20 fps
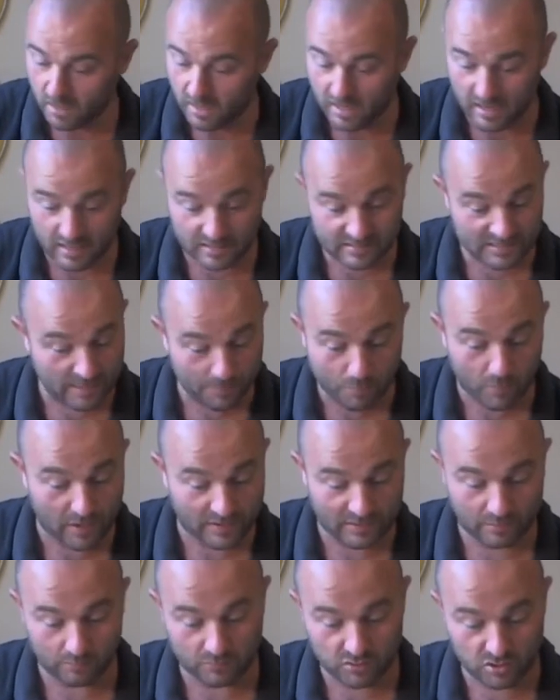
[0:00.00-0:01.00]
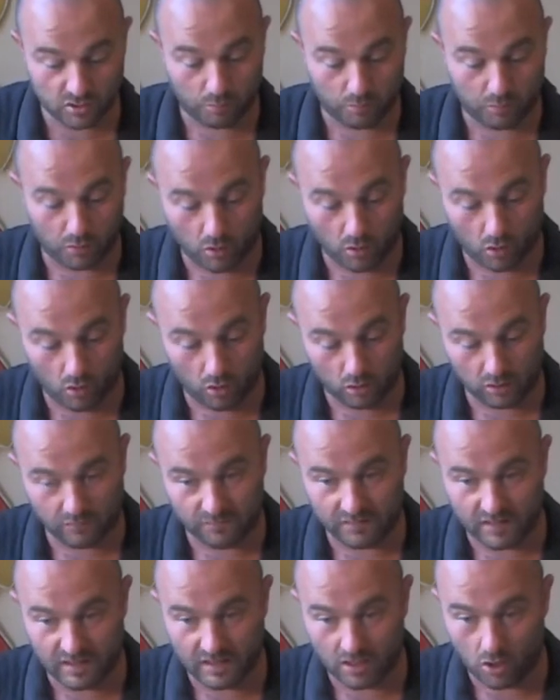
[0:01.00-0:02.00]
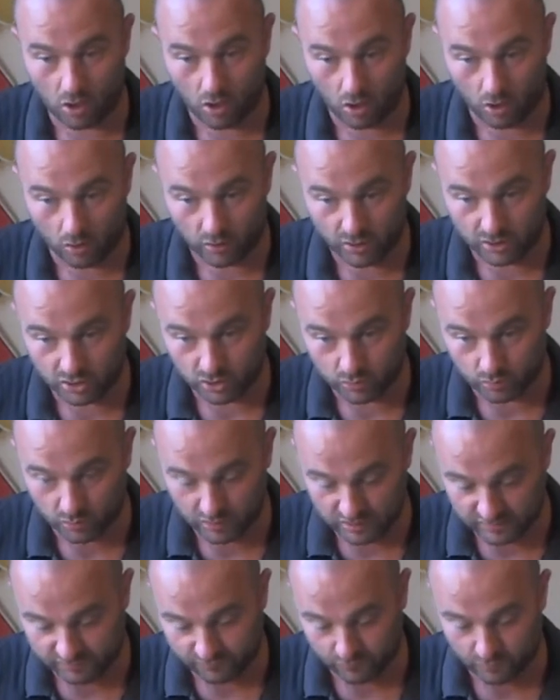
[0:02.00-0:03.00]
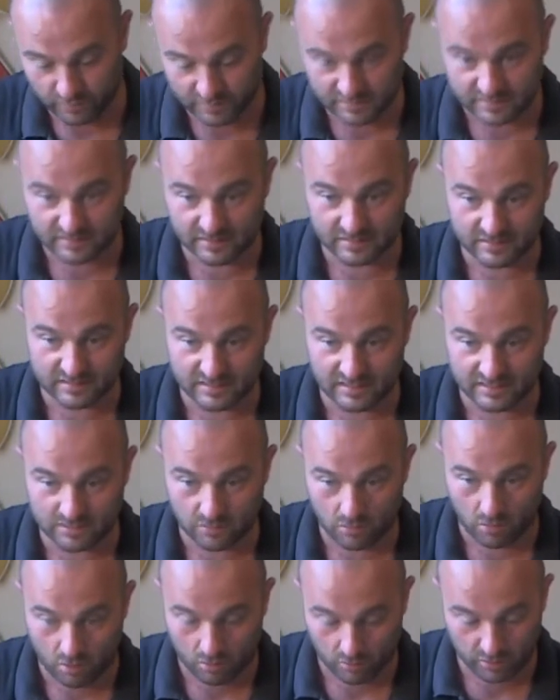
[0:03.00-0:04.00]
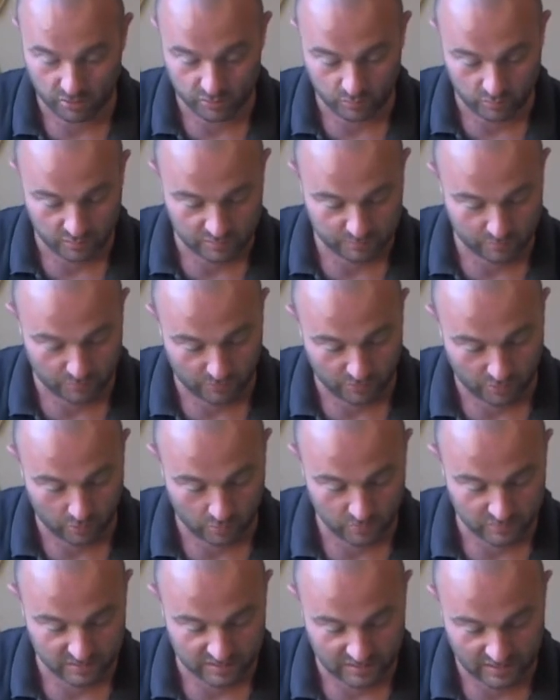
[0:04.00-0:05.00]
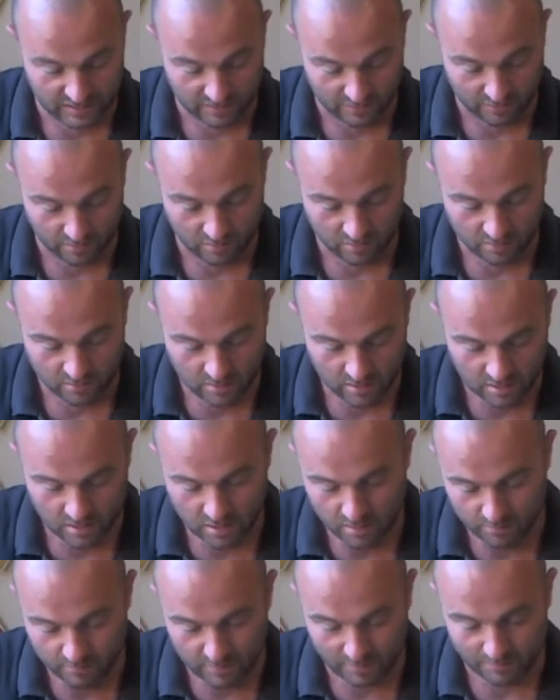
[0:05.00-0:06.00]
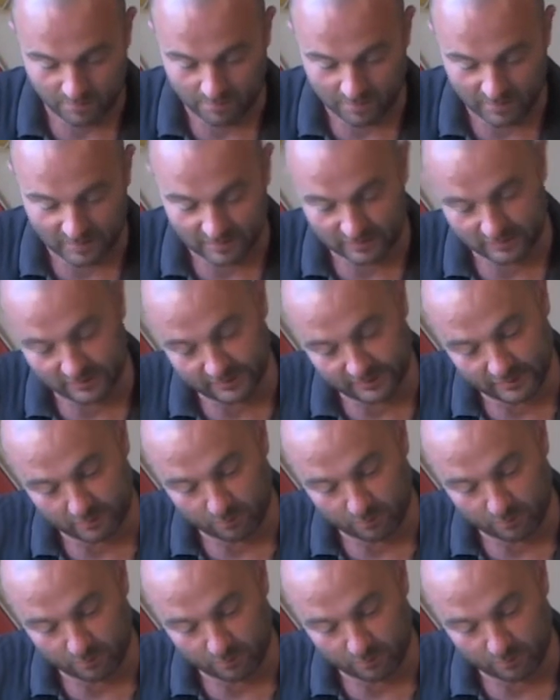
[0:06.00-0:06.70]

separate them. So put all of the orange ones, for instance, these are orange ones, put those together. Maybe make a little